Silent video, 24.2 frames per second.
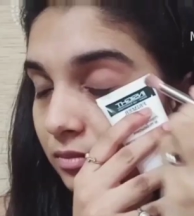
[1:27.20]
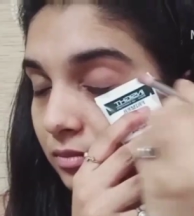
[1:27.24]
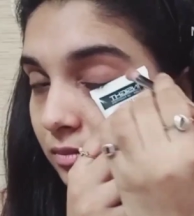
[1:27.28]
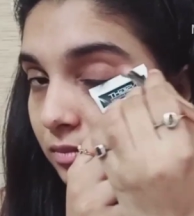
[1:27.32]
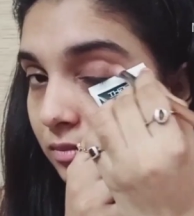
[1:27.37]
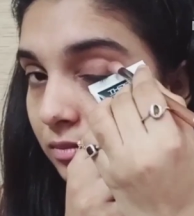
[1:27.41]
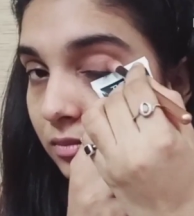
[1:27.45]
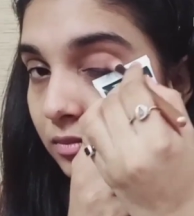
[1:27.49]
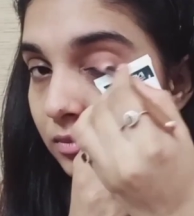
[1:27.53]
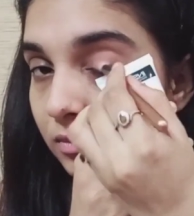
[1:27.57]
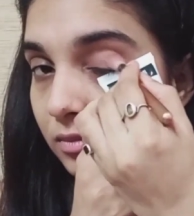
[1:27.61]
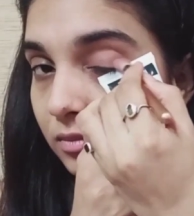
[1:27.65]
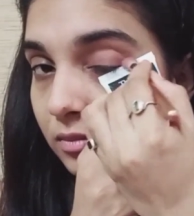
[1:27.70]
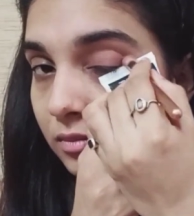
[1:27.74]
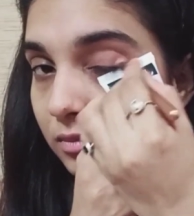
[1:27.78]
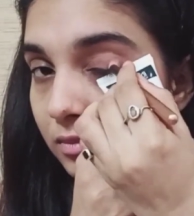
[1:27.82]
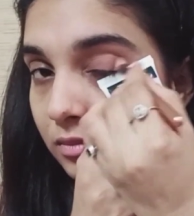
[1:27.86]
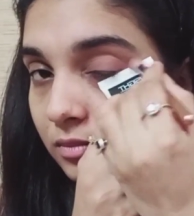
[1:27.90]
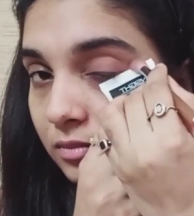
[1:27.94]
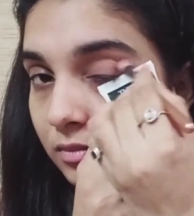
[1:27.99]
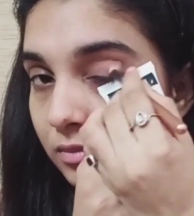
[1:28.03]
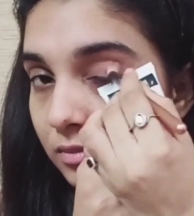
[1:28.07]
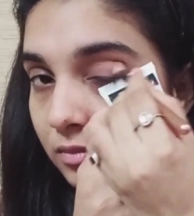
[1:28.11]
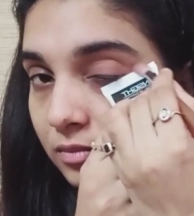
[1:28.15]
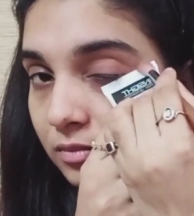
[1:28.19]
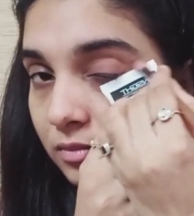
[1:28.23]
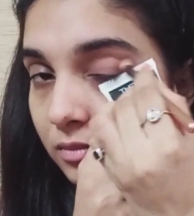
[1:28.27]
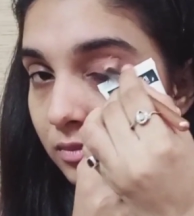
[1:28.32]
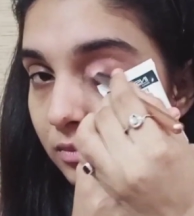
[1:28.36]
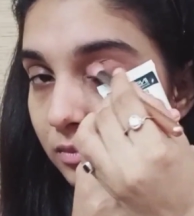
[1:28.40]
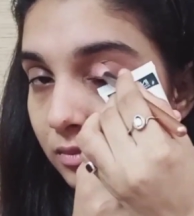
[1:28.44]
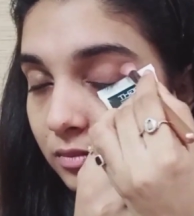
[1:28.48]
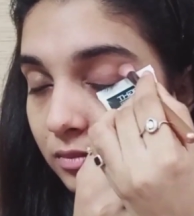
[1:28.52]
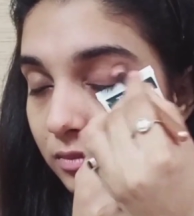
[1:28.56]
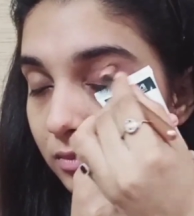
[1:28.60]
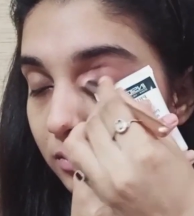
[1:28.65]
wing effect, I'm
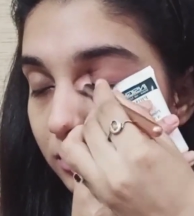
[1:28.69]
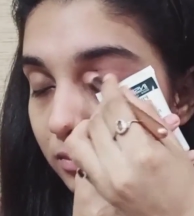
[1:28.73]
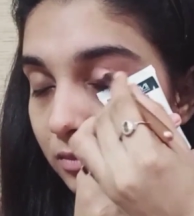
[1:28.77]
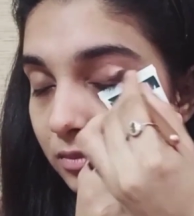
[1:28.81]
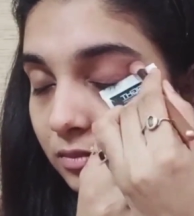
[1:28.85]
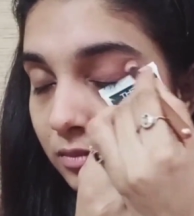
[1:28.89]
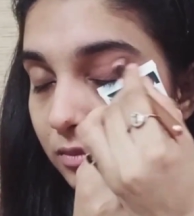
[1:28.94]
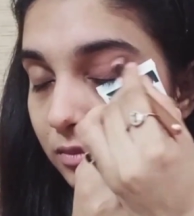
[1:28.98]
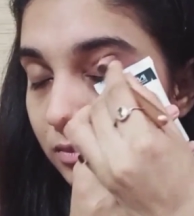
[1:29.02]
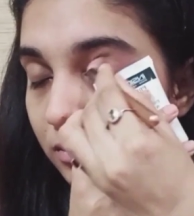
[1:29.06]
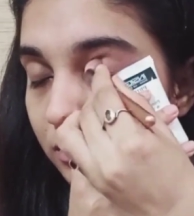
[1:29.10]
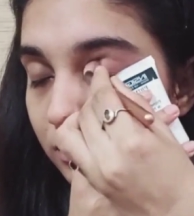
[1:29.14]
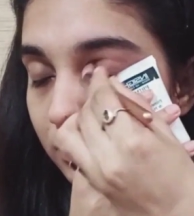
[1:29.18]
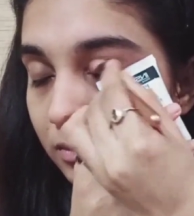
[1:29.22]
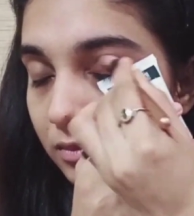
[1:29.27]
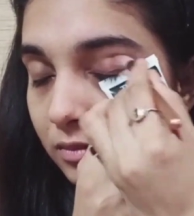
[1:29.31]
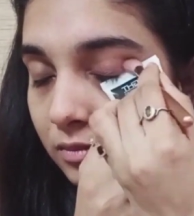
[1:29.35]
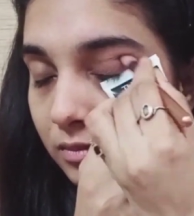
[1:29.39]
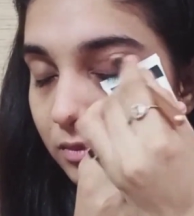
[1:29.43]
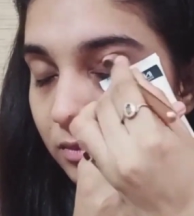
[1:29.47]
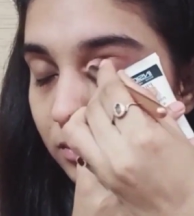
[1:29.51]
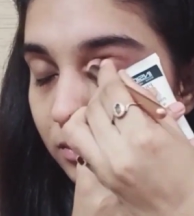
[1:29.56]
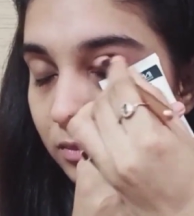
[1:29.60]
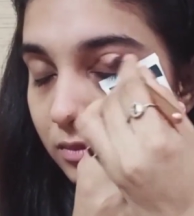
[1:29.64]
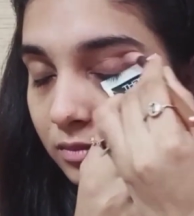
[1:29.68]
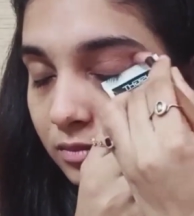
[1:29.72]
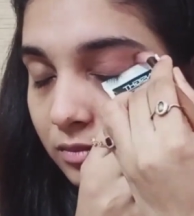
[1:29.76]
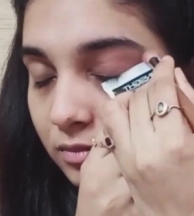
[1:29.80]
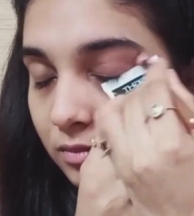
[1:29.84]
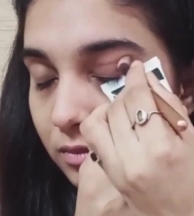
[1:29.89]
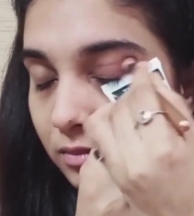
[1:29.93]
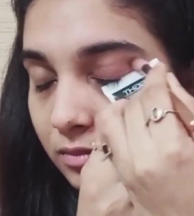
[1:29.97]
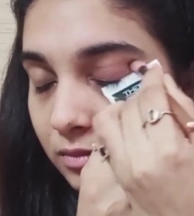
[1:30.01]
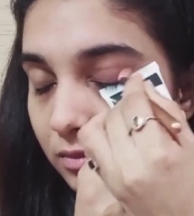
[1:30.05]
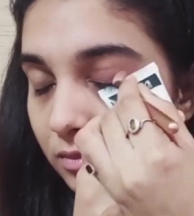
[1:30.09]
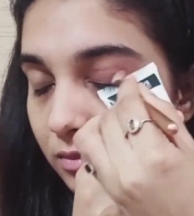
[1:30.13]
using this back of my primers
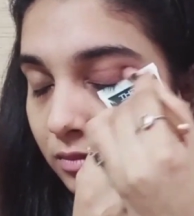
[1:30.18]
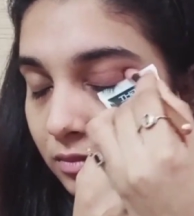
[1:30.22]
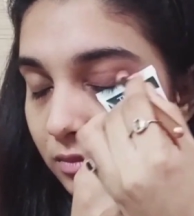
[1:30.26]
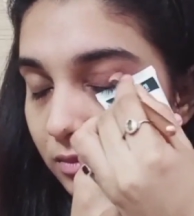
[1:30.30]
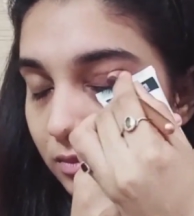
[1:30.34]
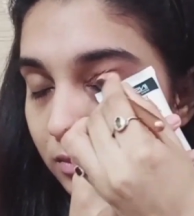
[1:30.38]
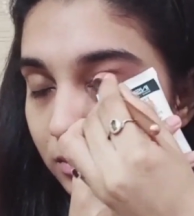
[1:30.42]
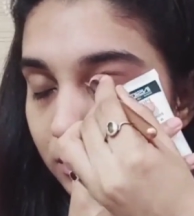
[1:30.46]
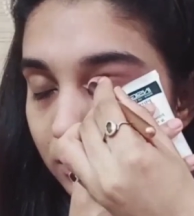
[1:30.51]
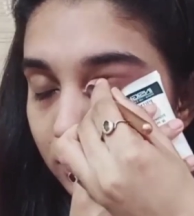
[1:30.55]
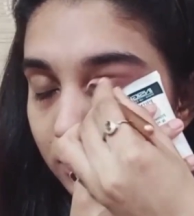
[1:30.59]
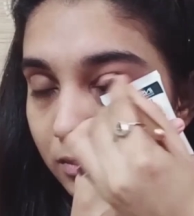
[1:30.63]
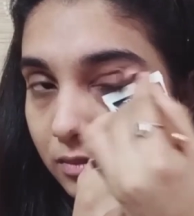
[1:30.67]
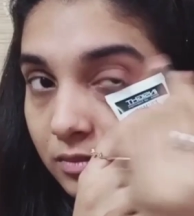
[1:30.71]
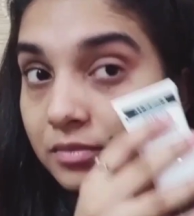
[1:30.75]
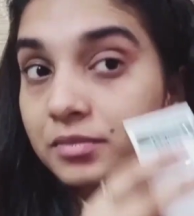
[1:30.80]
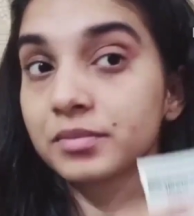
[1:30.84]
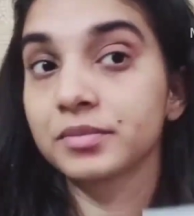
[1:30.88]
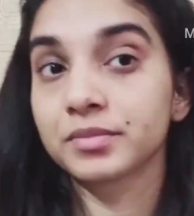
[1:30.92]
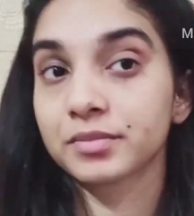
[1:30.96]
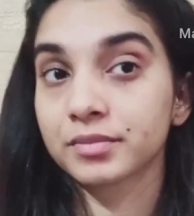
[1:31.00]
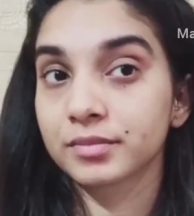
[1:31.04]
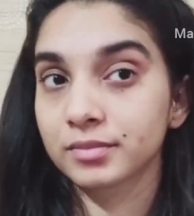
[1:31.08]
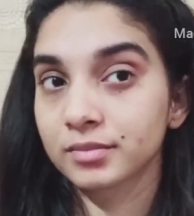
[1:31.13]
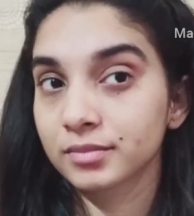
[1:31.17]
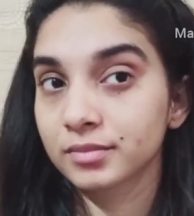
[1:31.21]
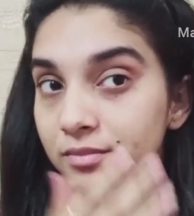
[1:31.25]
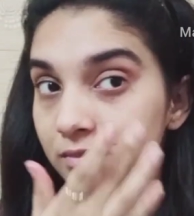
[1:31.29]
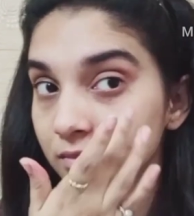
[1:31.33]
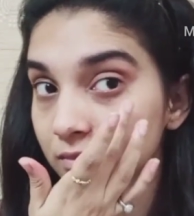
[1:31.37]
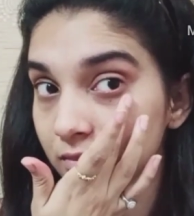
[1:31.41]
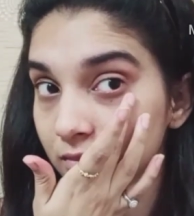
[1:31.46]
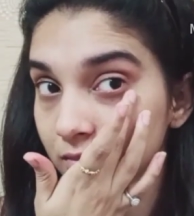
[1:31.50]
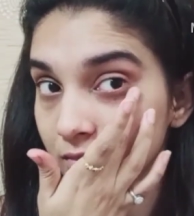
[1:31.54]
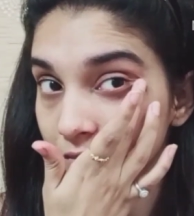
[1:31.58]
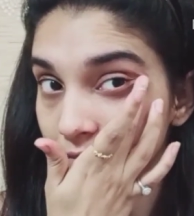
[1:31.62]
to just guide me to give
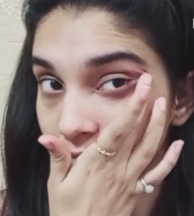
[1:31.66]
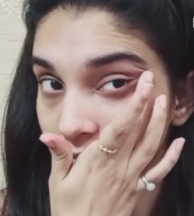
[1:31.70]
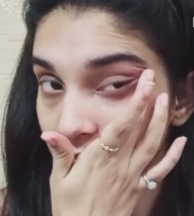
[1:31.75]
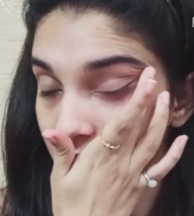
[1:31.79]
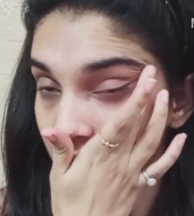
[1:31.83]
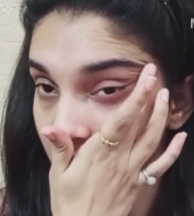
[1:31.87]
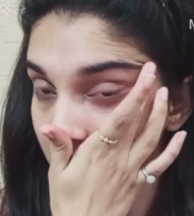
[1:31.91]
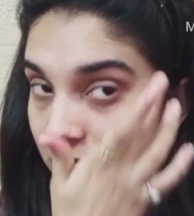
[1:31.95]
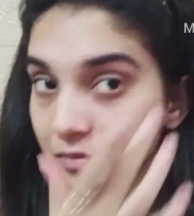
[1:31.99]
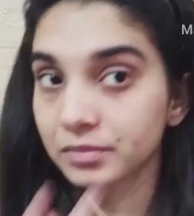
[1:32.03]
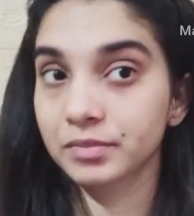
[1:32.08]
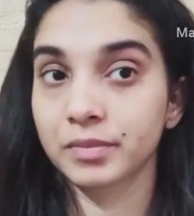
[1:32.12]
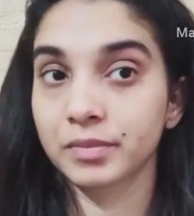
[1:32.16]
a like